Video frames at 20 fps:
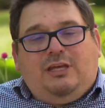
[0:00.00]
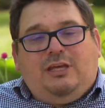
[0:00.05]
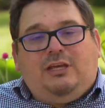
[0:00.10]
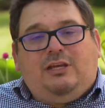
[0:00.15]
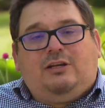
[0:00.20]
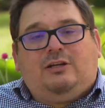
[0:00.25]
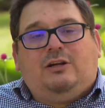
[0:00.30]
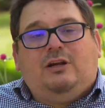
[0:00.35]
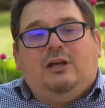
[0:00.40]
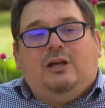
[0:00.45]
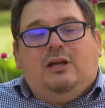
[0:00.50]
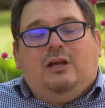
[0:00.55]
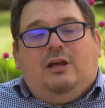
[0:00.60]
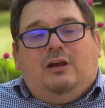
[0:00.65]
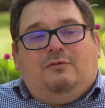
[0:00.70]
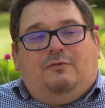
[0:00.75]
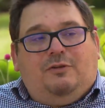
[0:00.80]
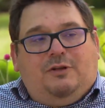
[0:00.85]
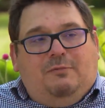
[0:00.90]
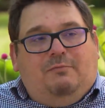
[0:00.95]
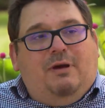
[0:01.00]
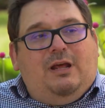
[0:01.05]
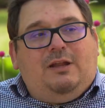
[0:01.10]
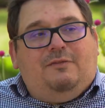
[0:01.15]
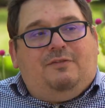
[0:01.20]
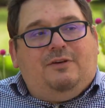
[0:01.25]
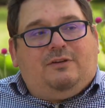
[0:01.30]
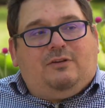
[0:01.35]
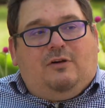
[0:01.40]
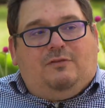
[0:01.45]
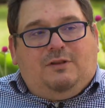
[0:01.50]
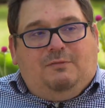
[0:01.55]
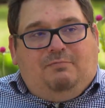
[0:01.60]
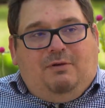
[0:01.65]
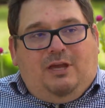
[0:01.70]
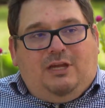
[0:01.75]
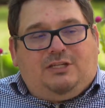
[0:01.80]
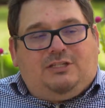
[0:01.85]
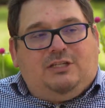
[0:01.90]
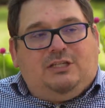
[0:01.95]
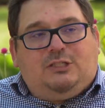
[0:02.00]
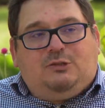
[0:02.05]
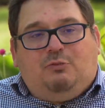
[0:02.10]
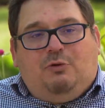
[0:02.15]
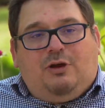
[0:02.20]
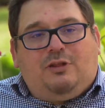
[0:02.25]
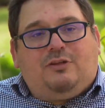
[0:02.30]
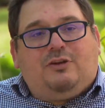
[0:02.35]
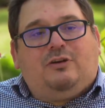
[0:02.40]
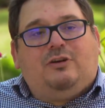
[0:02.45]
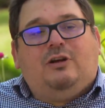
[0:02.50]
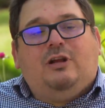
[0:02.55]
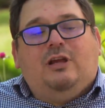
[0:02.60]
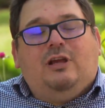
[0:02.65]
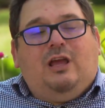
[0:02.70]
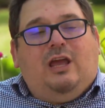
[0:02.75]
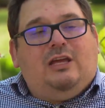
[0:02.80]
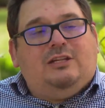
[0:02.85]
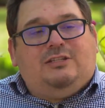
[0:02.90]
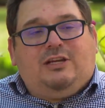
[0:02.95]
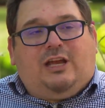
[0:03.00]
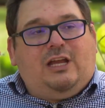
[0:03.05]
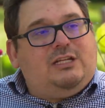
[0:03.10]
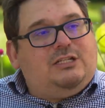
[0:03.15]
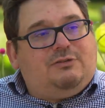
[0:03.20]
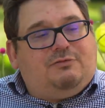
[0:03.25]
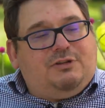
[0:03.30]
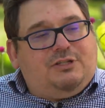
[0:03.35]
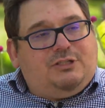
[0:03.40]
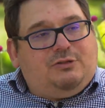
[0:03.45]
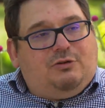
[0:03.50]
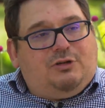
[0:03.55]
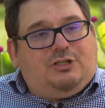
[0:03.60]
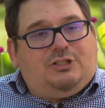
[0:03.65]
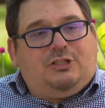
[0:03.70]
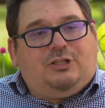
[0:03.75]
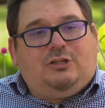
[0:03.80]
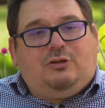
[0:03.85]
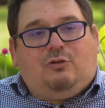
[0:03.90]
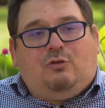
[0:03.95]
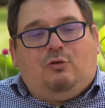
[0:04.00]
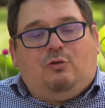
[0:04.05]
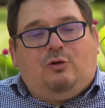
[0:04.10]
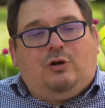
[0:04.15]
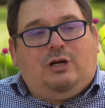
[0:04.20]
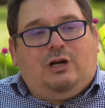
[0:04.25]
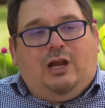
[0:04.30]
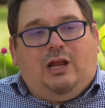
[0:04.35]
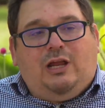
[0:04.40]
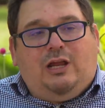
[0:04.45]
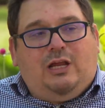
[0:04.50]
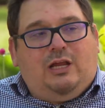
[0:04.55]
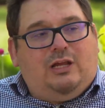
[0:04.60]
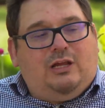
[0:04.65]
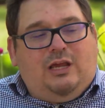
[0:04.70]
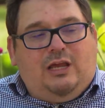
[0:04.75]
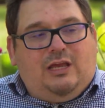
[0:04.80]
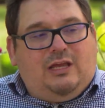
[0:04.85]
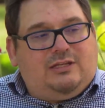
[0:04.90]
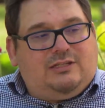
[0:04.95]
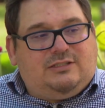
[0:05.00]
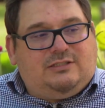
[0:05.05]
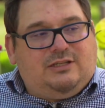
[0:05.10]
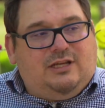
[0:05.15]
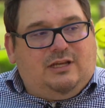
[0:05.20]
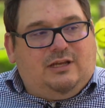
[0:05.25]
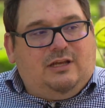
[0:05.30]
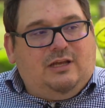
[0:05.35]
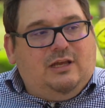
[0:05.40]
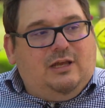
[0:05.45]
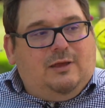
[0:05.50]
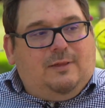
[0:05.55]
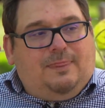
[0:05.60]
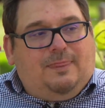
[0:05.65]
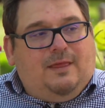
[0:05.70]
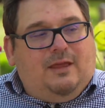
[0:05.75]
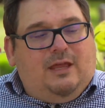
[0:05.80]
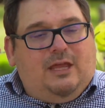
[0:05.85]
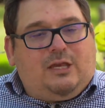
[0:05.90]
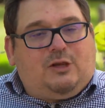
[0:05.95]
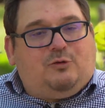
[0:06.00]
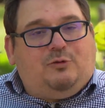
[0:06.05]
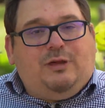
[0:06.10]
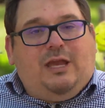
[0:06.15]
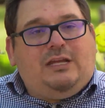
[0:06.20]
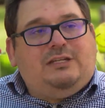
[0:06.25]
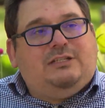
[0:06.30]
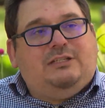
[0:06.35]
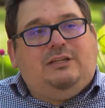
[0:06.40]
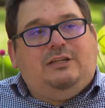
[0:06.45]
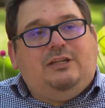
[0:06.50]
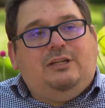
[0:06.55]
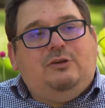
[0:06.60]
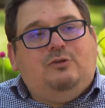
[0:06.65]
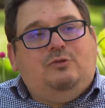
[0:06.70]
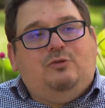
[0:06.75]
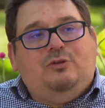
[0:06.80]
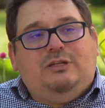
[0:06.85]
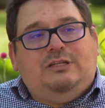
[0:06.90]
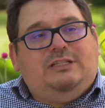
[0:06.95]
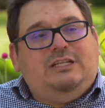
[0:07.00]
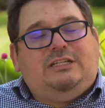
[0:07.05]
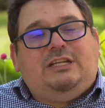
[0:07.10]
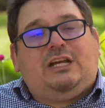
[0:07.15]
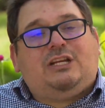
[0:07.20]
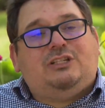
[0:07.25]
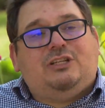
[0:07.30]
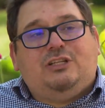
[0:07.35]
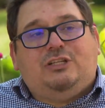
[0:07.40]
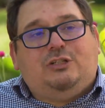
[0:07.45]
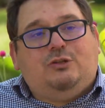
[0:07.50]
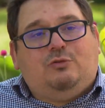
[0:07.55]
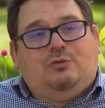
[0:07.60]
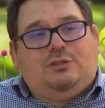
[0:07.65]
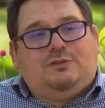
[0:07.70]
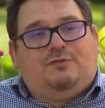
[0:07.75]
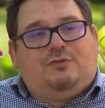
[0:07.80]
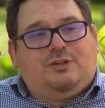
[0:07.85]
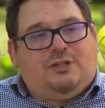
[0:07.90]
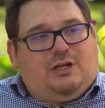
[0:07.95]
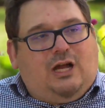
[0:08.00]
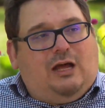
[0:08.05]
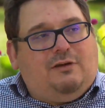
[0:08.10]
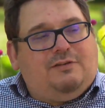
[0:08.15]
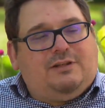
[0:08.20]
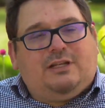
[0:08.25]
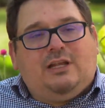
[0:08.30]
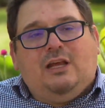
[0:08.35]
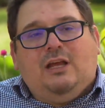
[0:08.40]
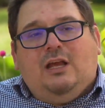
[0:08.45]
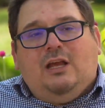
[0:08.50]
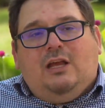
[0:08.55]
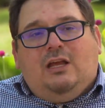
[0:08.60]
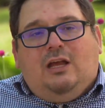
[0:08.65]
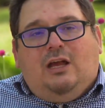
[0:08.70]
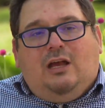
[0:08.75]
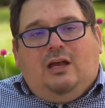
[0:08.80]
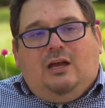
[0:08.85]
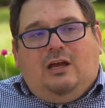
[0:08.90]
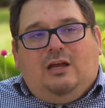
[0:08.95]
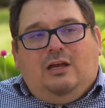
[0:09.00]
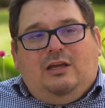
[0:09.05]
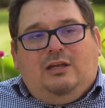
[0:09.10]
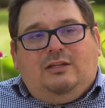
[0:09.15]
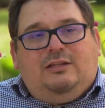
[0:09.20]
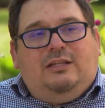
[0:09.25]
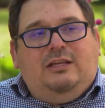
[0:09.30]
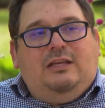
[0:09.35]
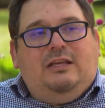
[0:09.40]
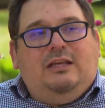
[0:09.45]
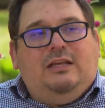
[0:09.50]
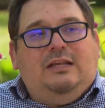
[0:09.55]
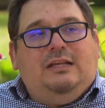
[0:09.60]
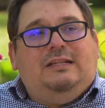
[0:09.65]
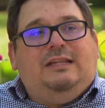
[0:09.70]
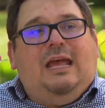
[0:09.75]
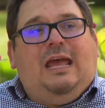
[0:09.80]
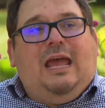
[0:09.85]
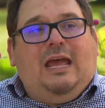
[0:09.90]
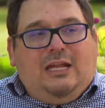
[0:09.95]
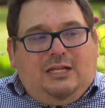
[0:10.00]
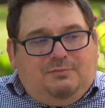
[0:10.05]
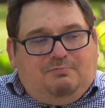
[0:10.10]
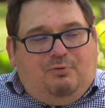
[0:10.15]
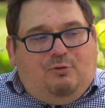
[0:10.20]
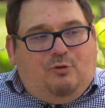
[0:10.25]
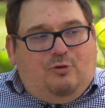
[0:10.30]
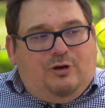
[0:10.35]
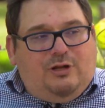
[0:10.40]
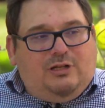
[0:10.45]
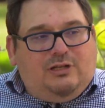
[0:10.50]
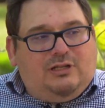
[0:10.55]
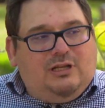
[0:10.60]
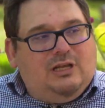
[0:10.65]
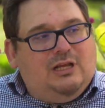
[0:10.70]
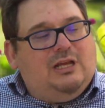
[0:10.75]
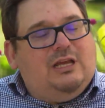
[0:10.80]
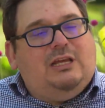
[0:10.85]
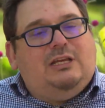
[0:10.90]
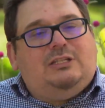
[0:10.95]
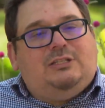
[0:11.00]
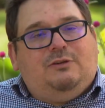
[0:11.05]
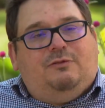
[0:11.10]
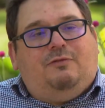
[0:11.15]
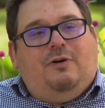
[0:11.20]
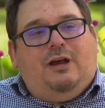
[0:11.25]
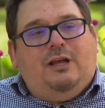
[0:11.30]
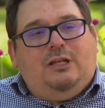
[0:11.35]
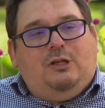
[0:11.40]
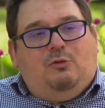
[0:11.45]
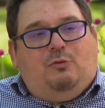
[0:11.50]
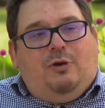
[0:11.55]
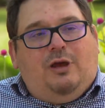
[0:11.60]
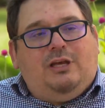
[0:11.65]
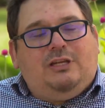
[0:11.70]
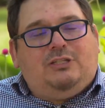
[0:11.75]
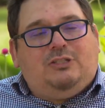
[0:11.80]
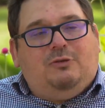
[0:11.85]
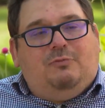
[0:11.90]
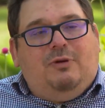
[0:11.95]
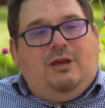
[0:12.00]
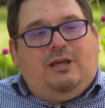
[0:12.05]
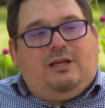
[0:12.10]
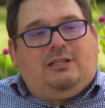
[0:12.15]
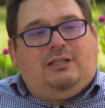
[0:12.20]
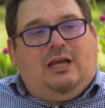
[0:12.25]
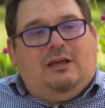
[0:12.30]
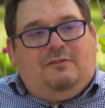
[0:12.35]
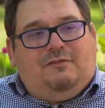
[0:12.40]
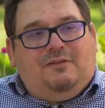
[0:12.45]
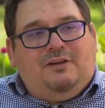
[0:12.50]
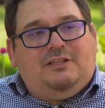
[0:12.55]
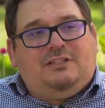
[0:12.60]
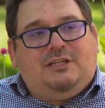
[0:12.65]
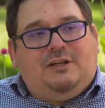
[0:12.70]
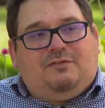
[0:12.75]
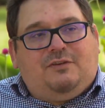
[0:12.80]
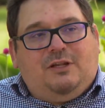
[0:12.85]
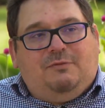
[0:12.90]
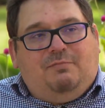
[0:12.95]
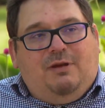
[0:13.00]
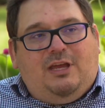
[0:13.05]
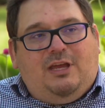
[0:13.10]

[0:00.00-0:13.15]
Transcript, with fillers: here for the benefit benefit of the patients, whether as a cancer researcher or uh, as creating new detection tools for the COVID. Uh, the, the end point is to find the ways to make life easier for the